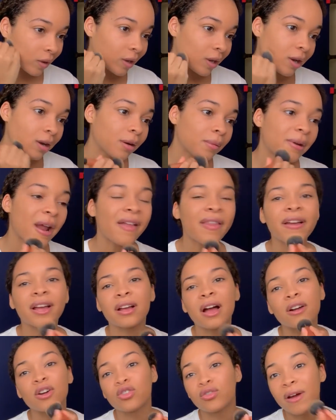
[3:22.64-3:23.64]
here. Not like
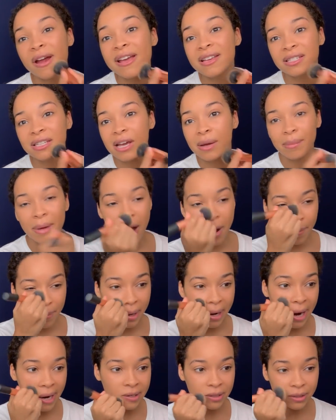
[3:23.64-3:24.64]
a crazy amount,
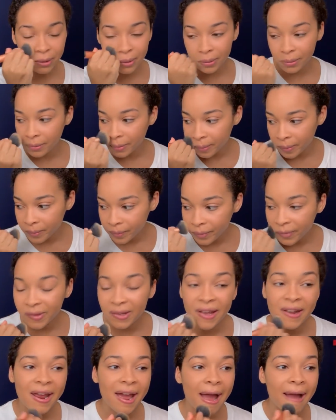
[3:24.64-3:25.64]
but I do
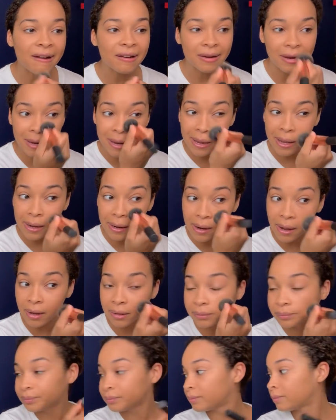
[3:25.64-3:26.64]
get acne, and
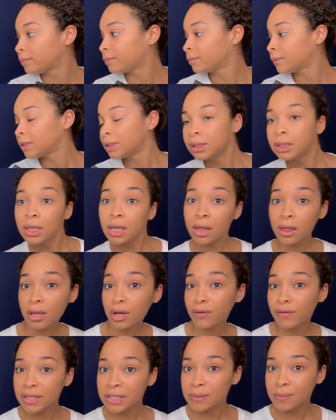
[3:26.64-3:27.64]

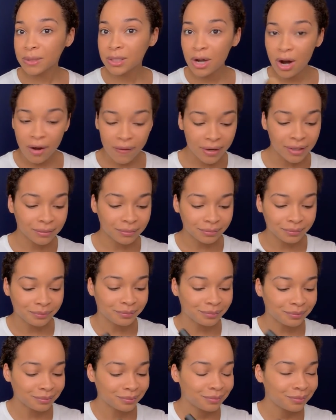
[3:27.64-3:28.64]
there was some scarring.
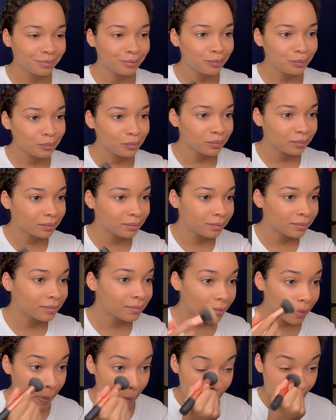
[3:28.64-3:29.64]
So now, Dougie,
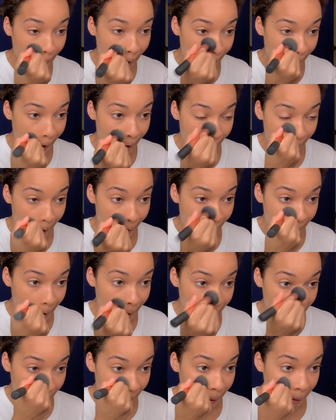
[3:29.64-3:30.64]
I need this.
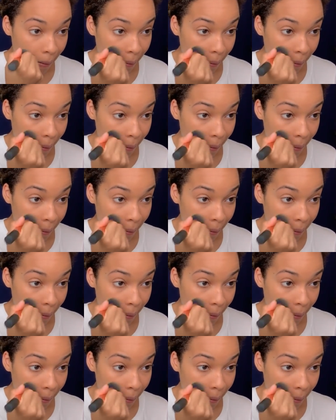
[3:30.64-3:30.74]
Thank